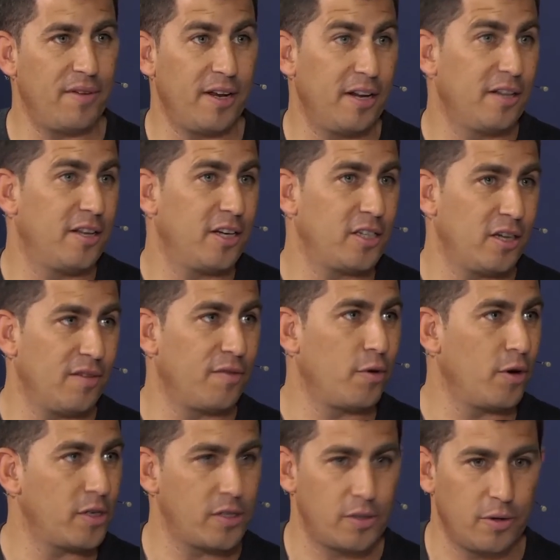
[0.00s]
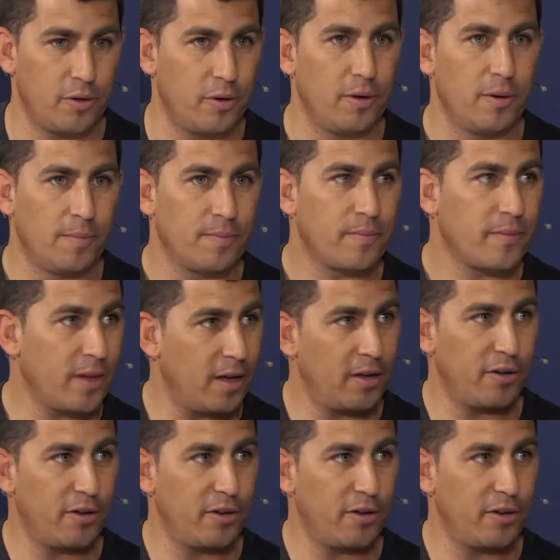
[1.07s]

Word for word: In addition, of course, to, uh,